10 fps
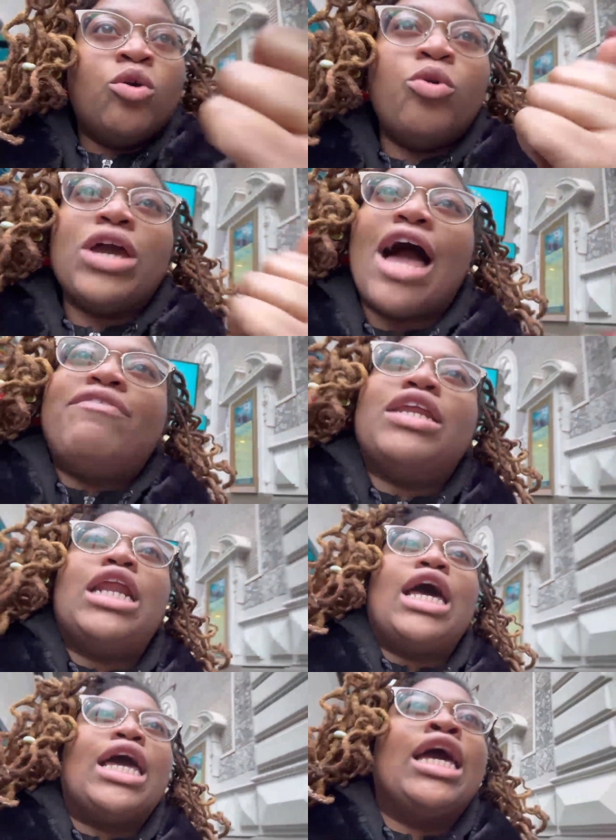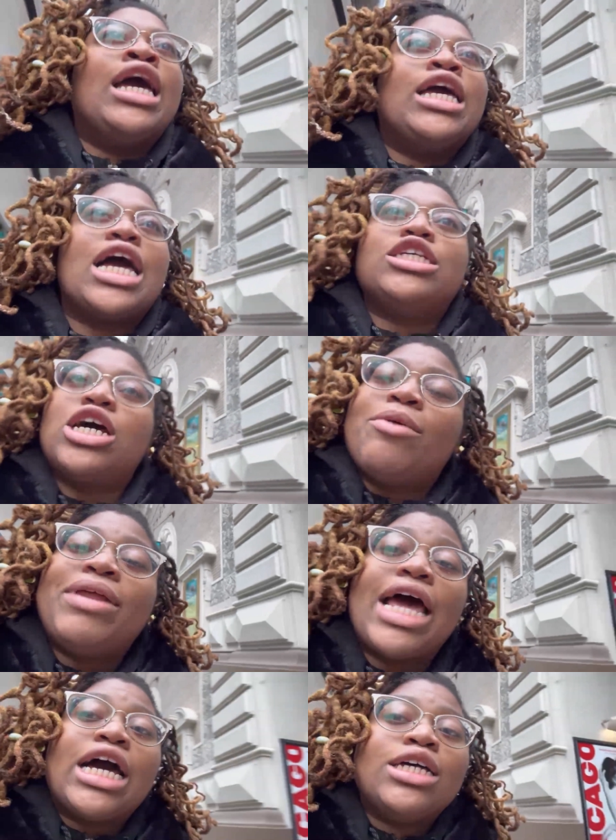Who y'all feeling like? Y'all trying to be
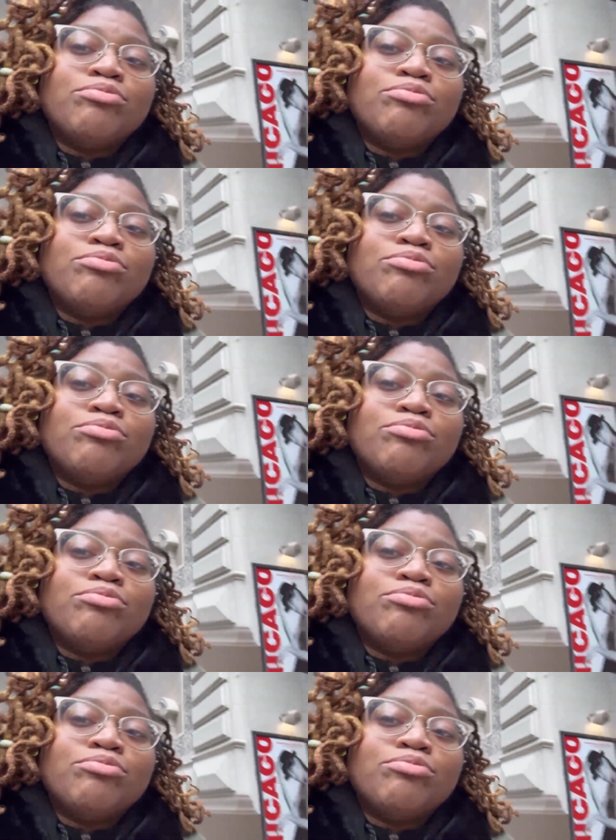like us?